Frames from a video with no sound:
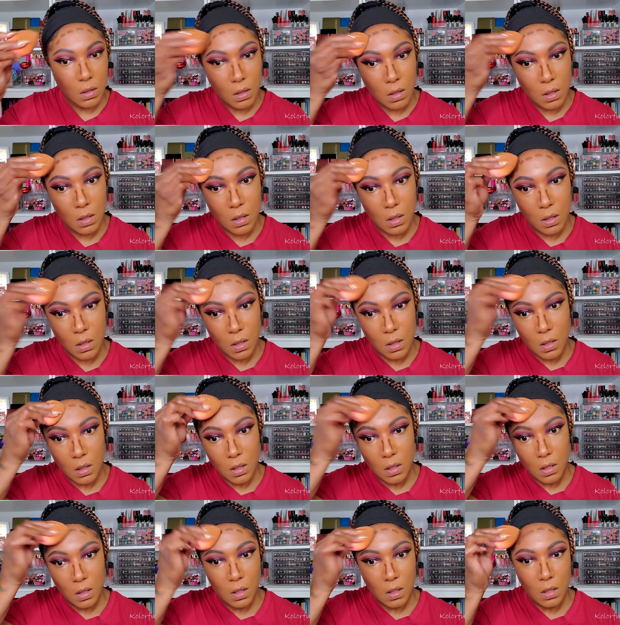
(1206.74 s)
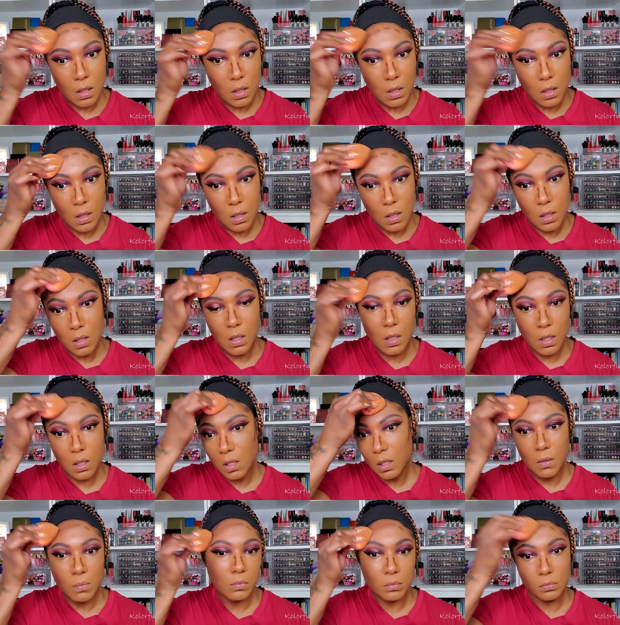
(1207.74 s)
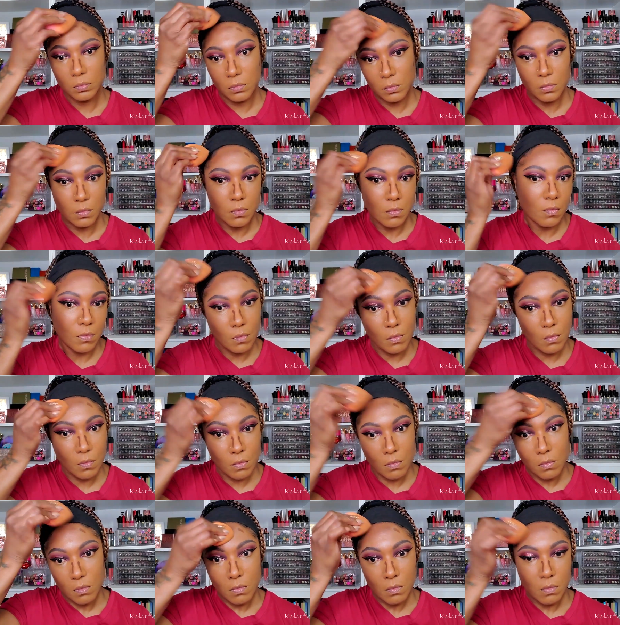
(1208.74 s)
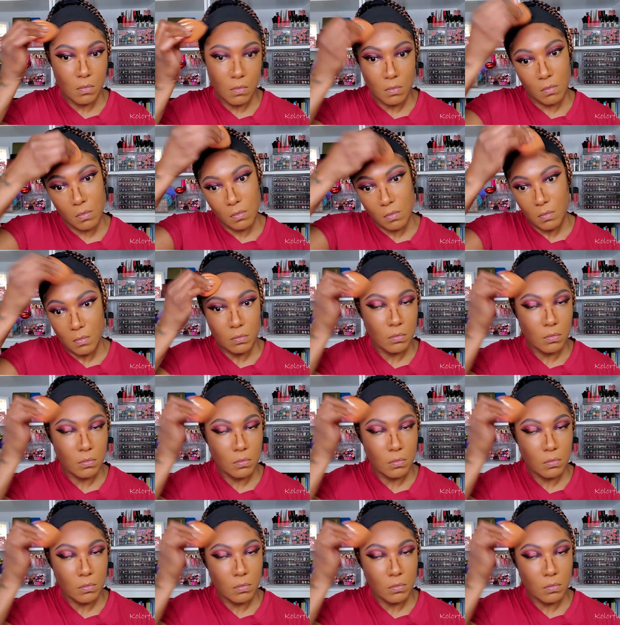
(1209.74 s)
(silence)